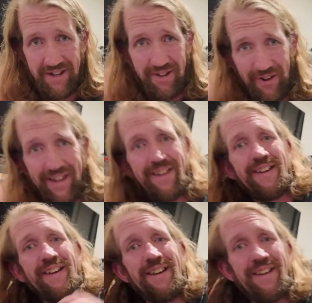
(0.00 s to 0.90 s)
Anyway,
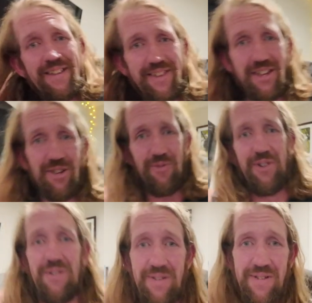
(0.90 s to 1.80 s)
thank you
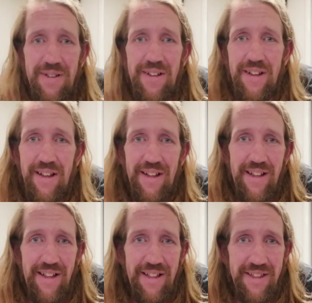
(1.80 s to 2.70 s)
all.
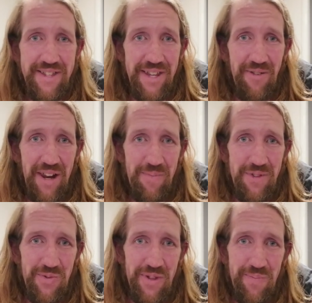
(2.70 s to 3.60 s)
Let's see what
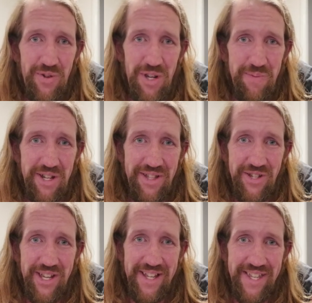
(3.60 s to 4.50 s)
happens when the push-up
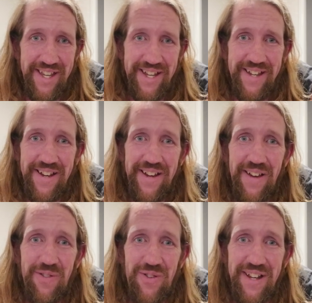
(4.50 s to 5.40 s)
challenge gets here.
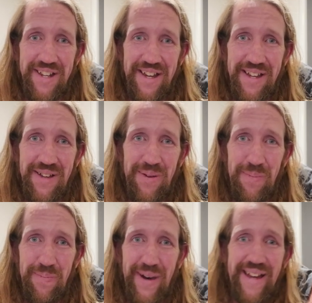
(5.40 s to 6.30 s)
Have a great day.
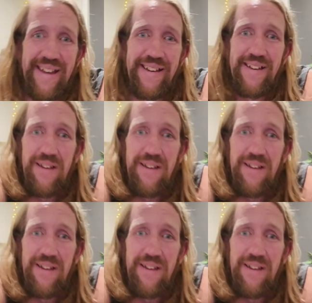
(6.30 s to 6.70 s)
Bye.